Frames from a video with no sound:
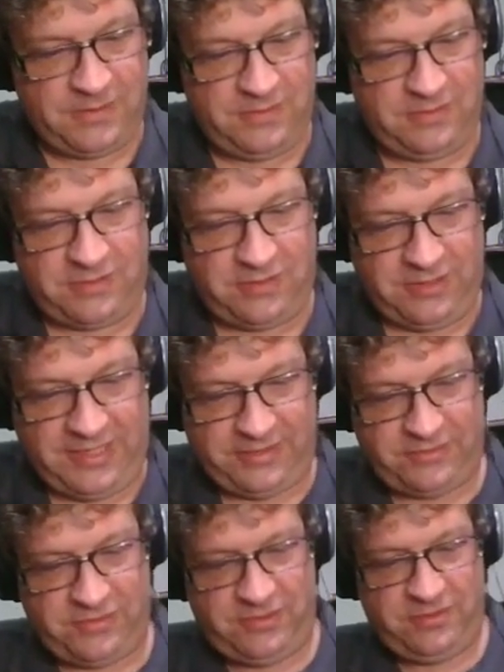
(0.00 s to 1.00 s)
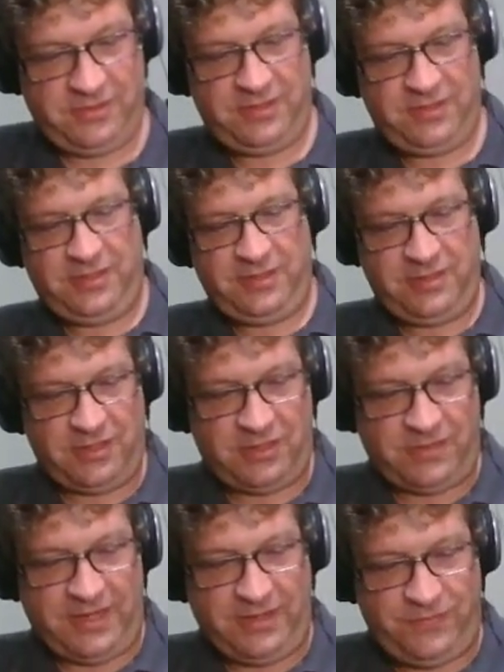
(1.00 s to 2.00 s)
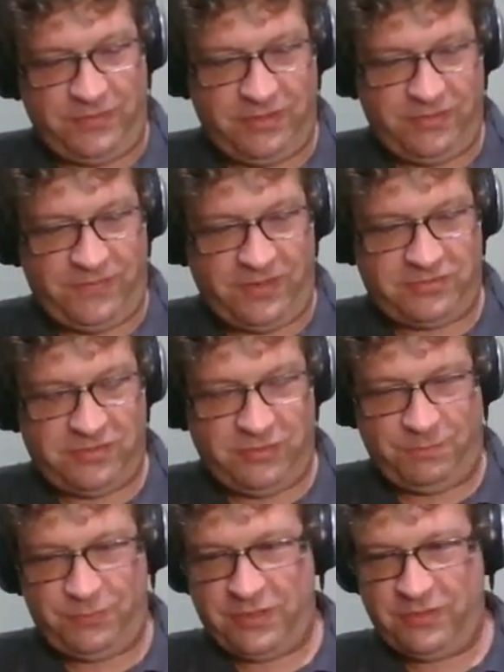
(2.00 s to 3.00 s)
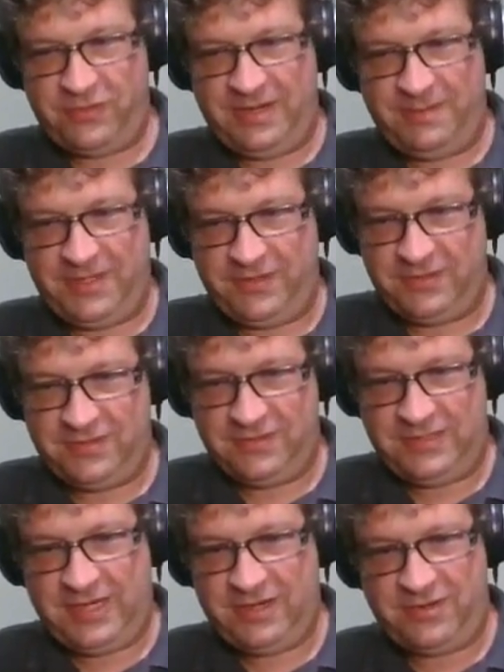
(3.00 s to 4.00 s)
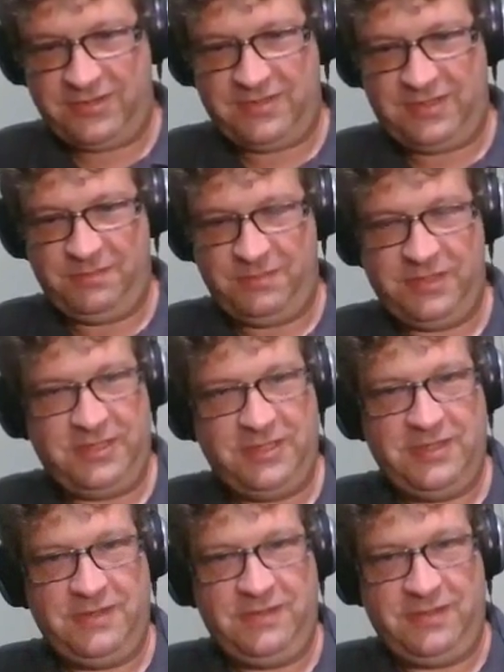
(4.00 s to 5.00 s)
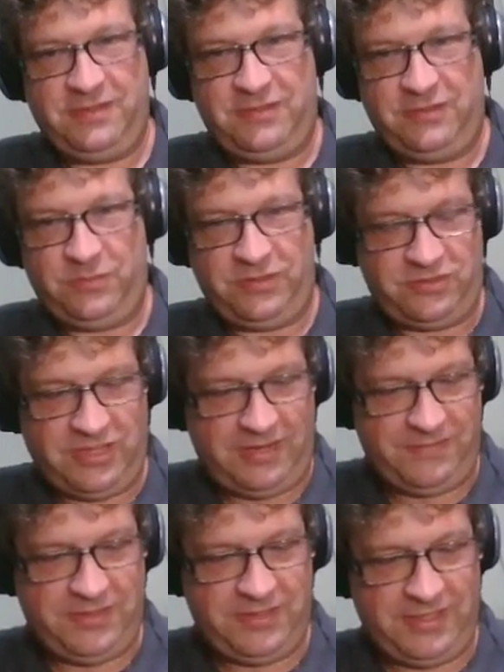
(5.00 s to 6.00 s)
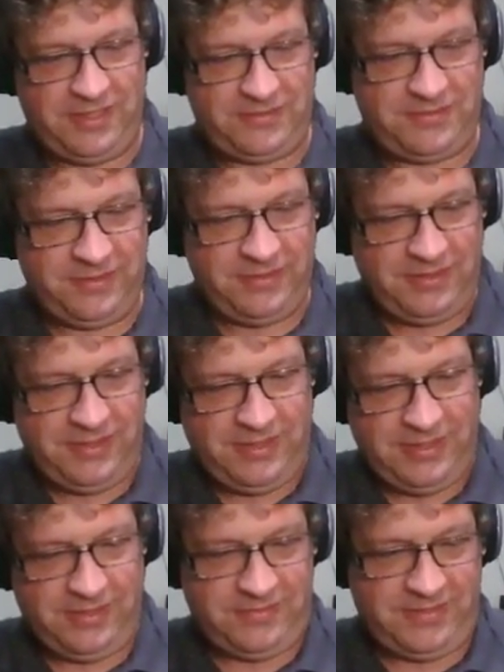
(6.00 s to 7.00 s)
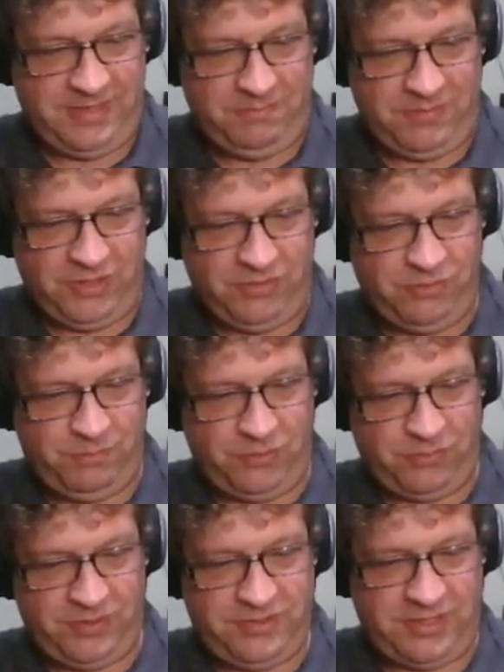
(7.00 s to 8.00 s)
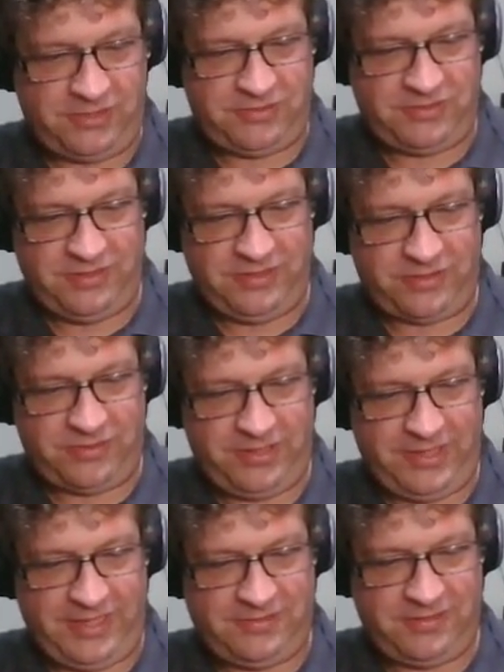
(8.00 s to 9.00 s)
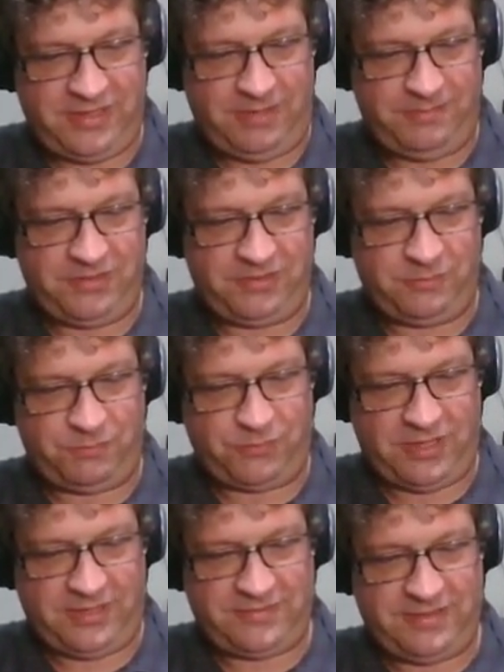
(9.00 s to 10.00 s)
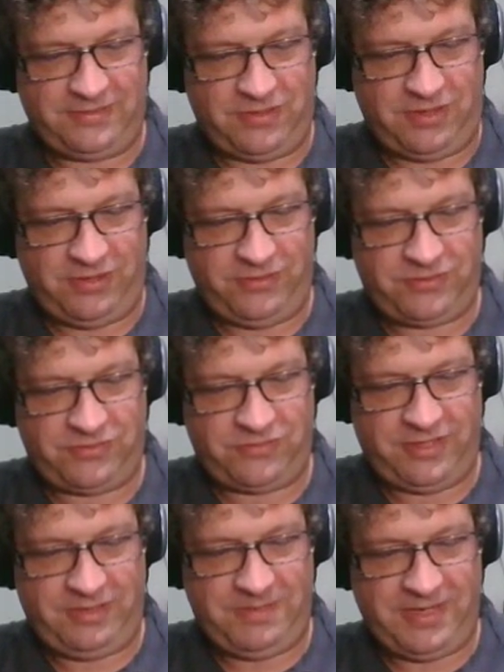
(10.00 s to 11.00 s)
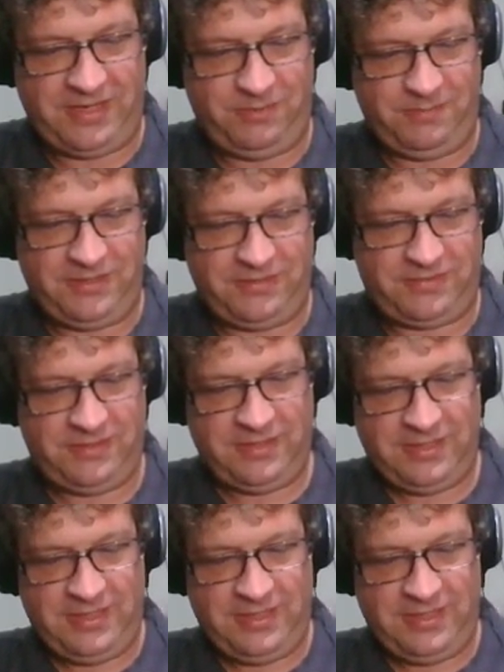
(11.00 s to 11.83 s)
The collector. All right, if you're into functional programming, this is heresy, but this is what Java does. It's a mutable reduction that creates an object to process all the stream elements.